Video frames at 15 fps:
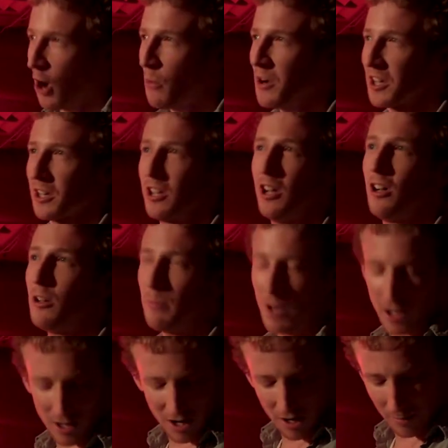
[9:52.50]
I want to curl
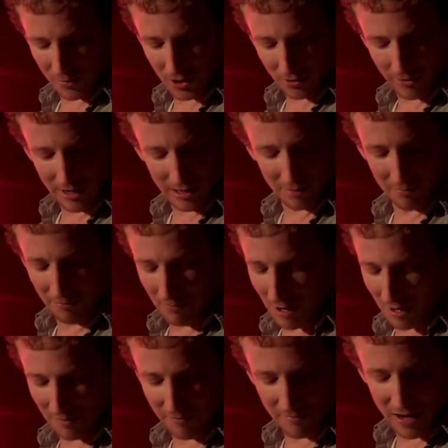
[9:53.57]
my arms around
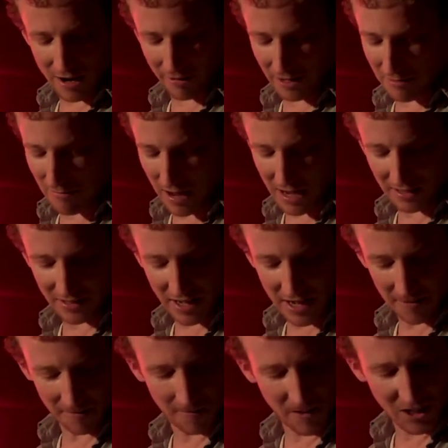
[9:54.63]
my merry Mayday and